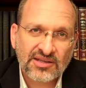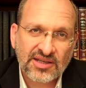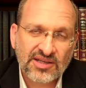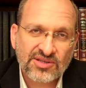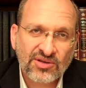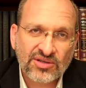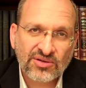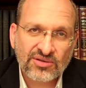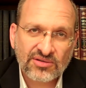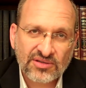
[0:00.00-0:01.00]
That is not the,
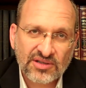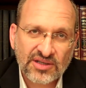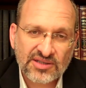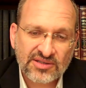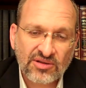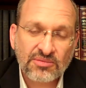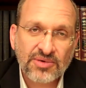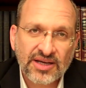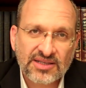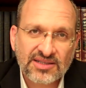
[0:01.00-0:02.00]
it's not the
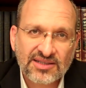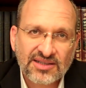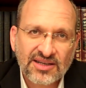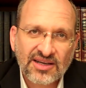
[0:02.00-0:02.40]
place.